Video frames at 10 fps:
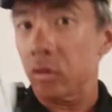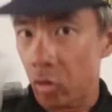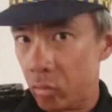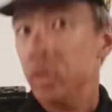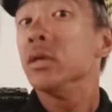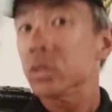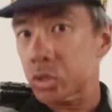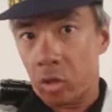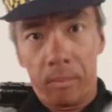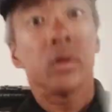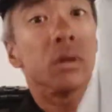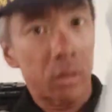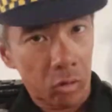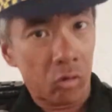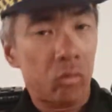Go. Stop.
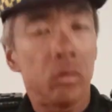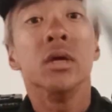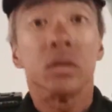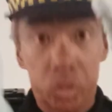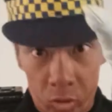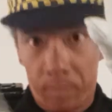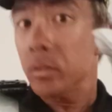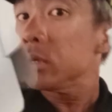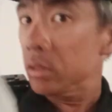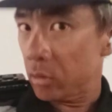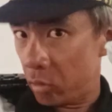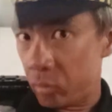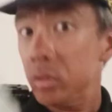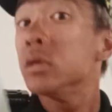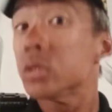Go. Stop.
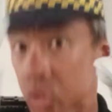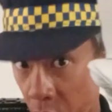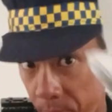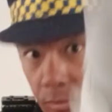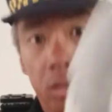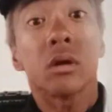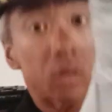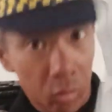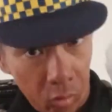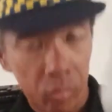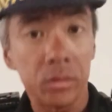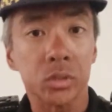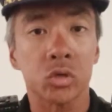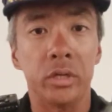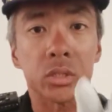Go, stop, go.
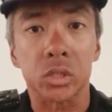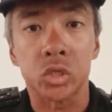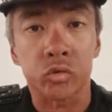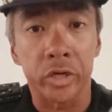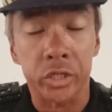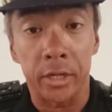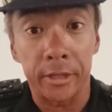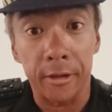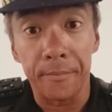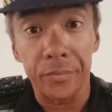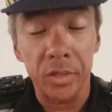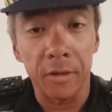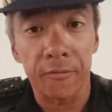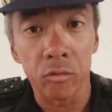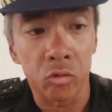So it's a situation like that.
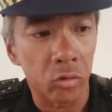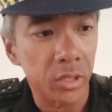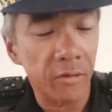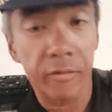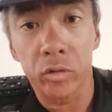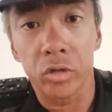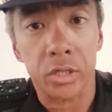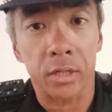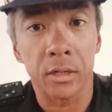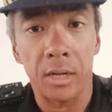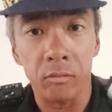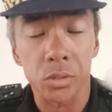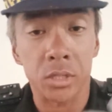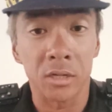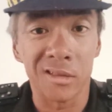If you don't give way to each other, I will
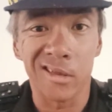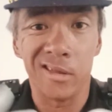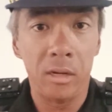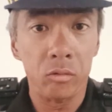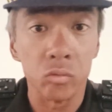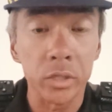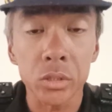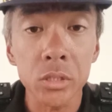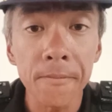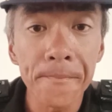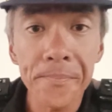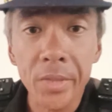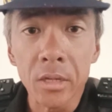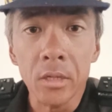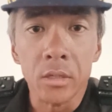stand in there and I'll do this.
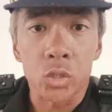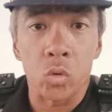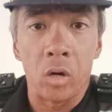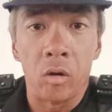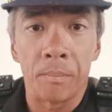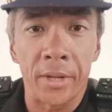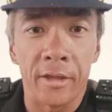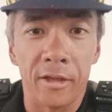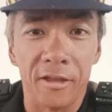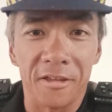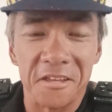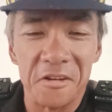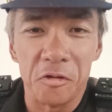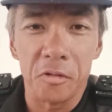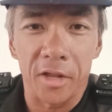So I will play,
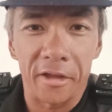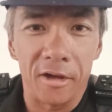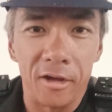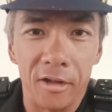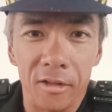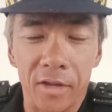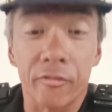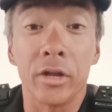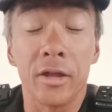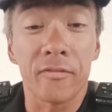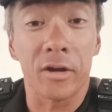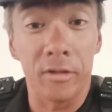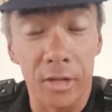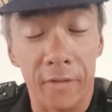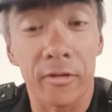like left, right, left,
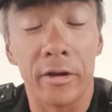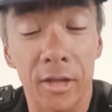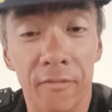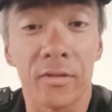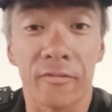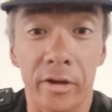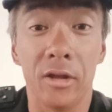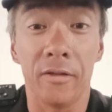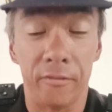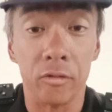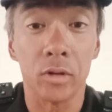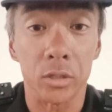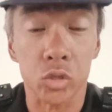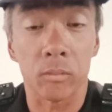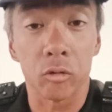left, right, left, left, right, left. You
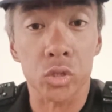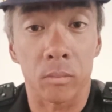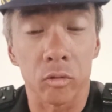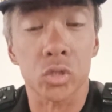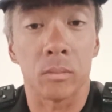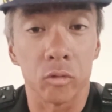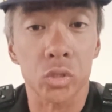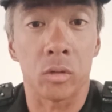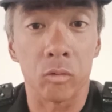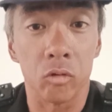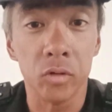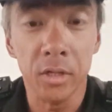stop, go, stop, go, stop, go, stop, go.